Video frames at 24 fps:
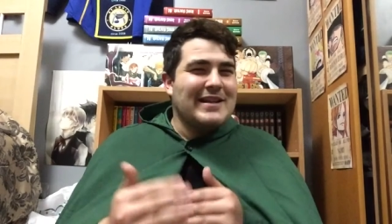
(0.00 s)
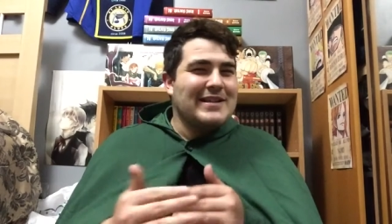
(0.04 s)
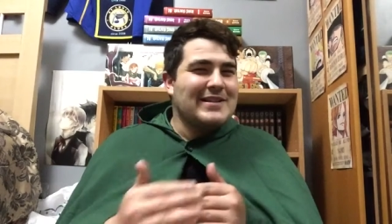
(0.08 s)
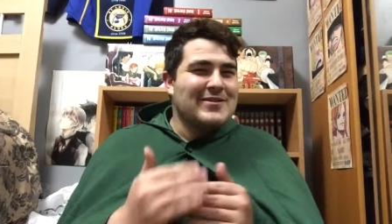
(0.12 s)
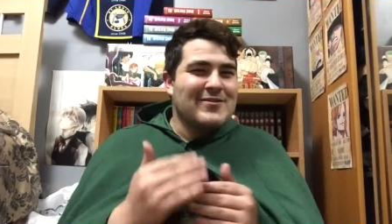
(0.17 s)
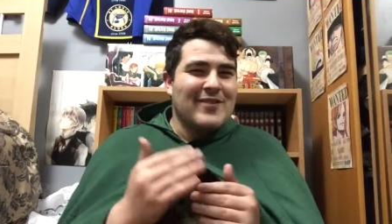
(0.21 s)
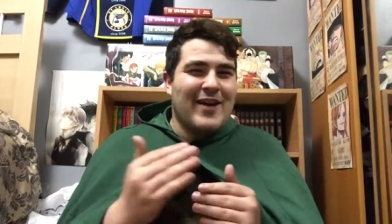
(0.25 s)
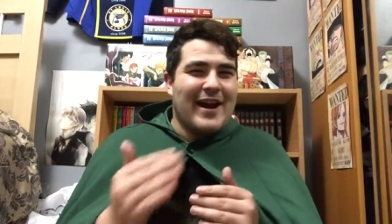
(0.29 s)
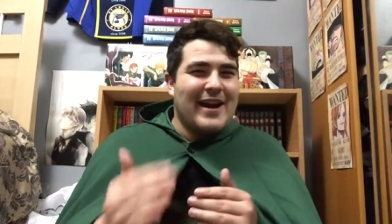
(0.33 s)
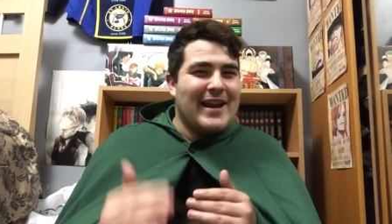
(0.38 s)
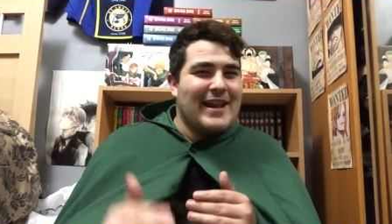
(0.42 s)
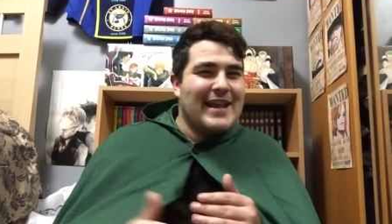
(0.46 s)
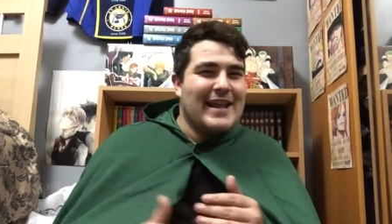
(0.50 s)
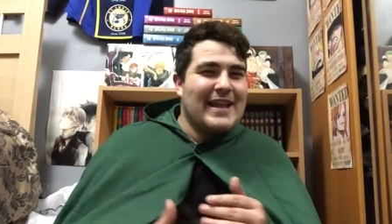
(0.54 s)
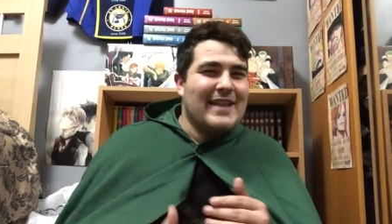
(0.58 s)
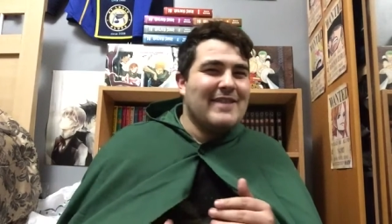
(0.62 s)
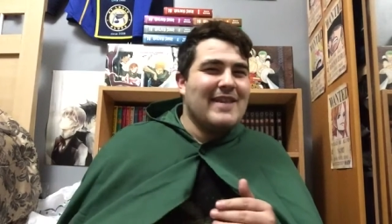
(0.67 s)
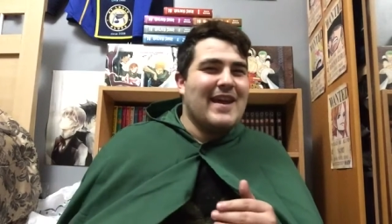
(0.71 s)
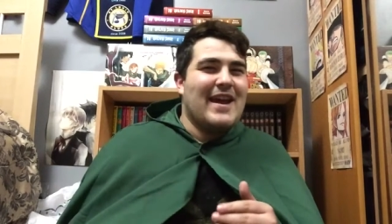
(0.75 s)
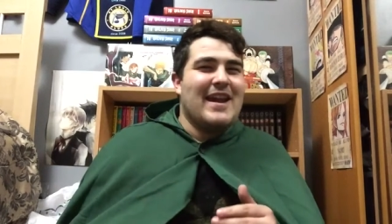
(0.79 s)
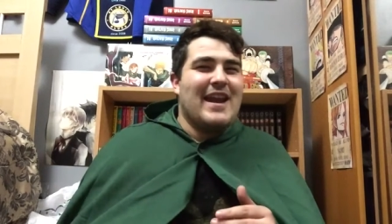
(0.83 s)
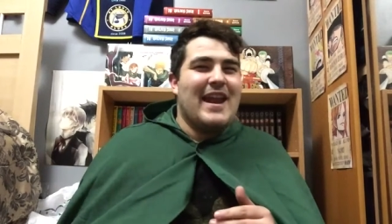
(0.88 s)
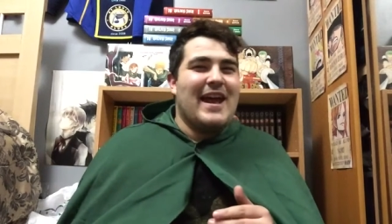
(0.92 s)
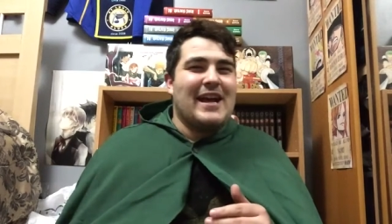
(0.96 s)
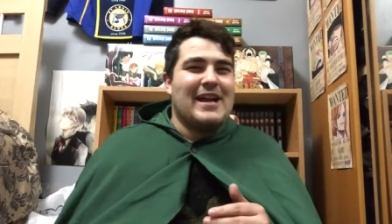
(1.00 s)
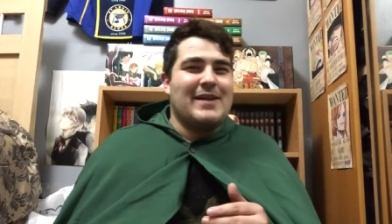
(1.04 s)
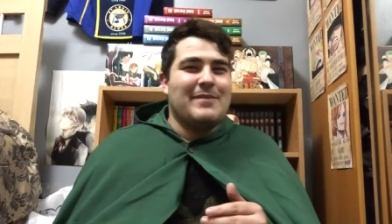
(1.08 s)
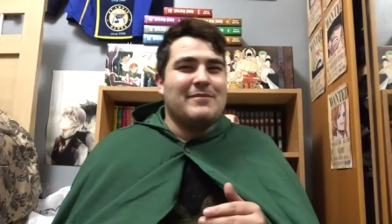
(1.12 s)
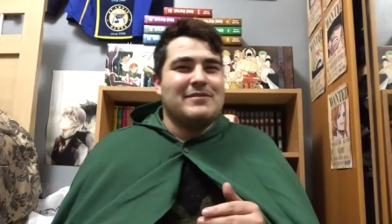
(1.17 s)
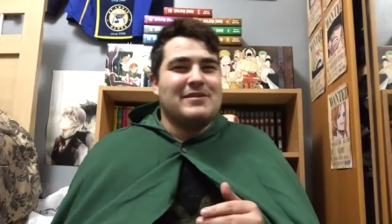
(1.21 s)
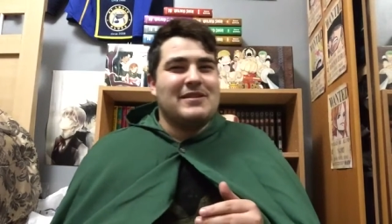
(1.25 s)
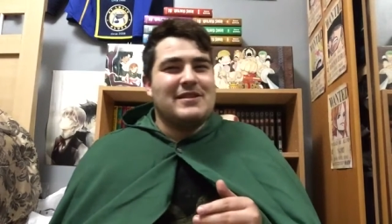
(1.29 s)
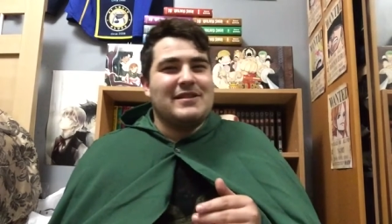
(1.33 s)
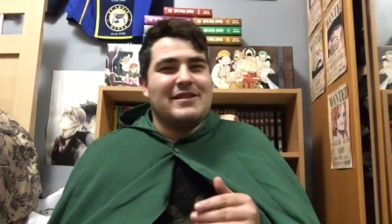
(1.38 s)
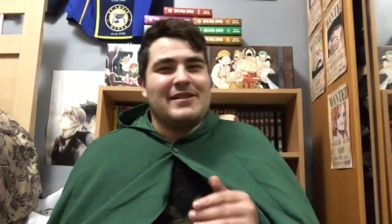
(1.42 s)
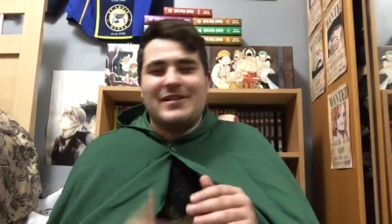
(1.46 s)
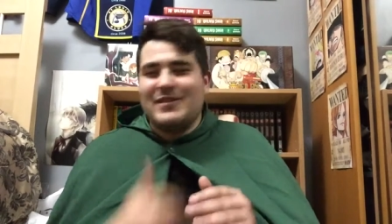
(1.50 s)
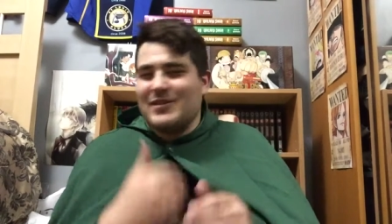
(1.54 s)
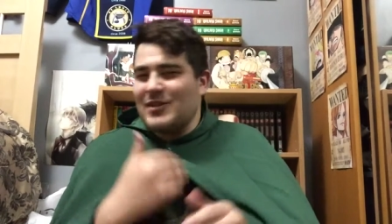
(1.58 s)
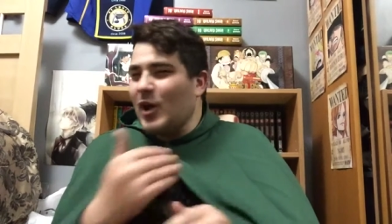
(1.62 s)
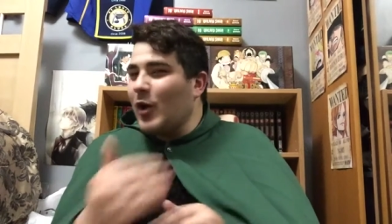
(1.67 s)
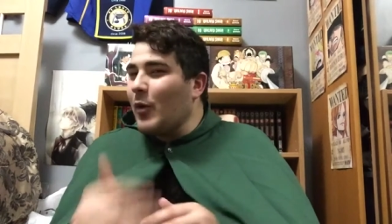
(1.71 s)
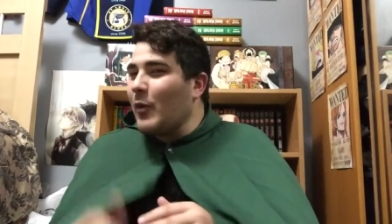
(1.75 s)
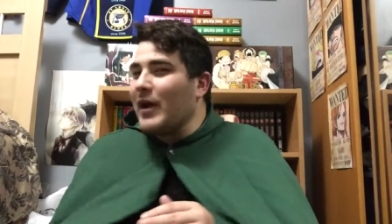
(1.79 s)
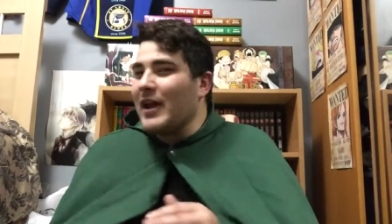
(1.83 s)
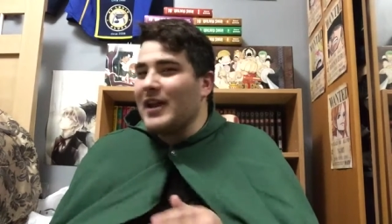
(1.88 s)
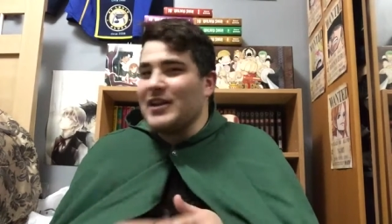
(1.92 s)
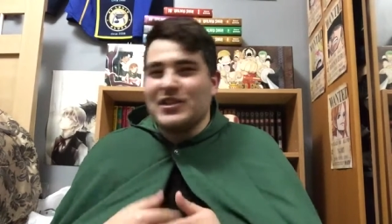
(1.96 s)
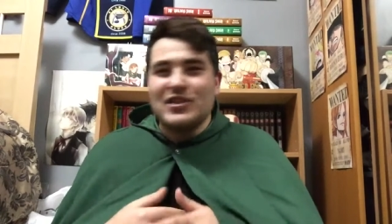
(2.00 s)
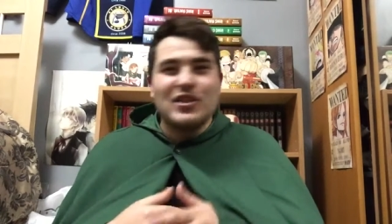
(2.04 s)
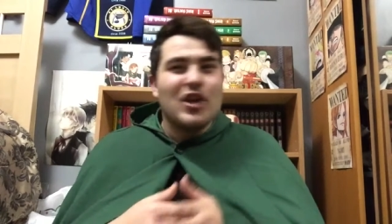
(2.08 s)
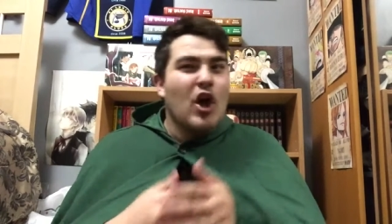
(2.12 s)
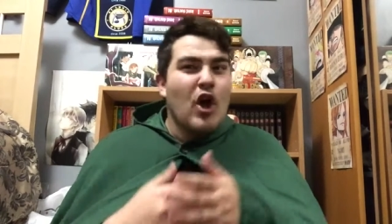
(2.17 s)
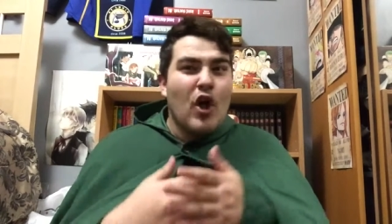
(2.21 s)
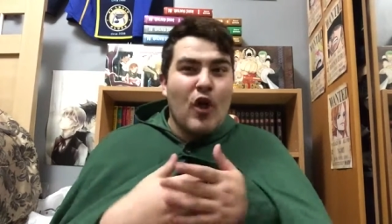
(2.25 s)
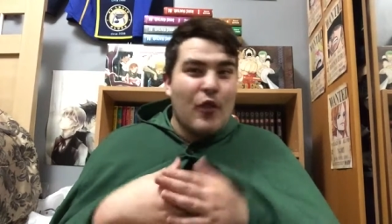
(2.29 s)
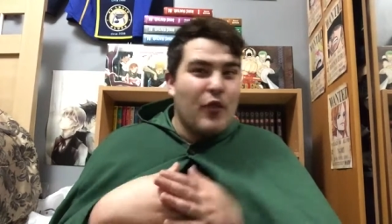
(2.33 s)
he's trying to hint at in that conversation. There's no way he just